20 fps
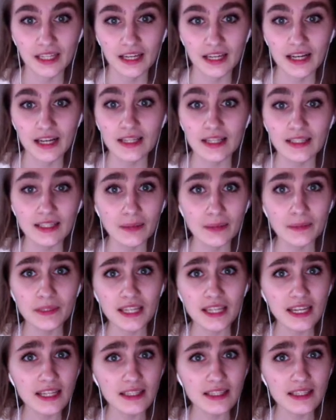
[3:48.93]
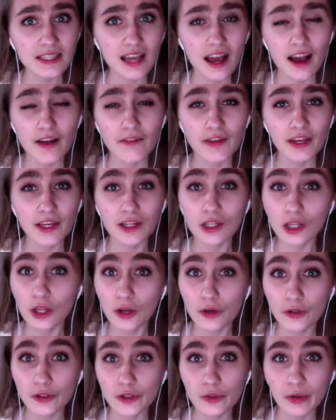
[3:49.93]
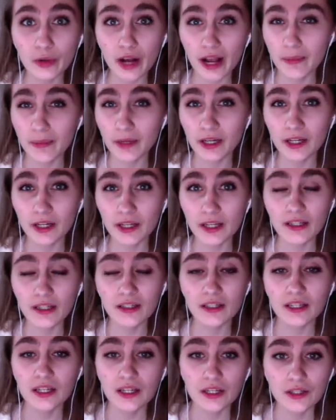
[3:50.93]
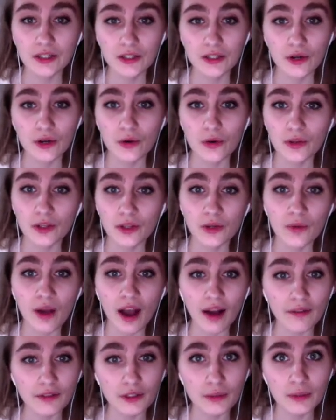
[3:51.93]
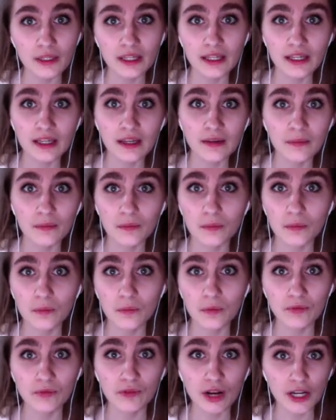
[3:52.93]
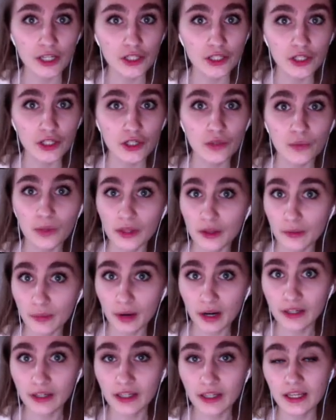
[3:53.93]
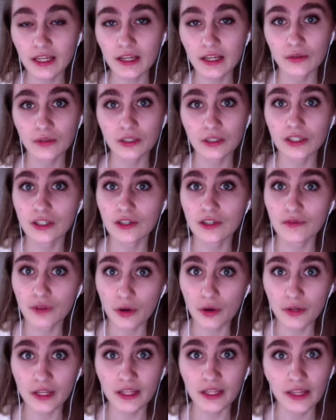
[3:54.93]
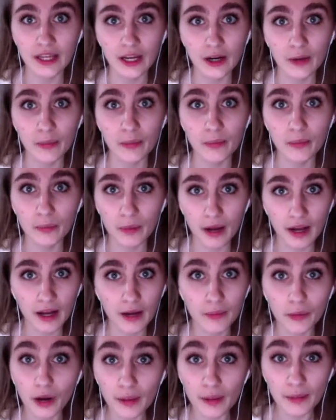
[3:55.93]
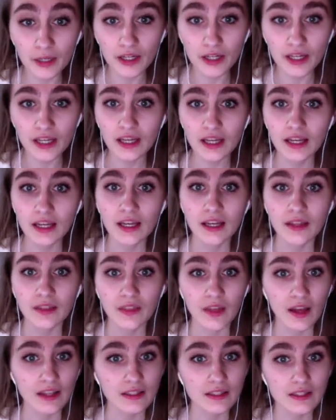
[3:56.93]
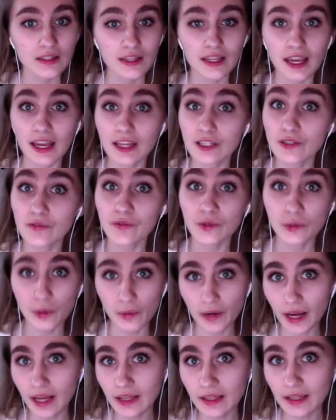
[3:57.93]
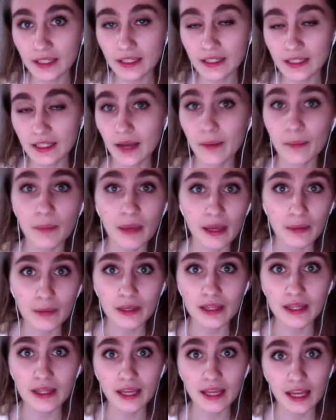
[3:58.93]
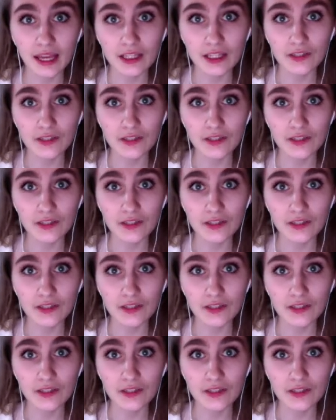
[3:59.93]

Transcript: Some states have a closed primary, so you have to be registered with a party in order to vote in their primary. That's the case for Rhode Island and may be the case for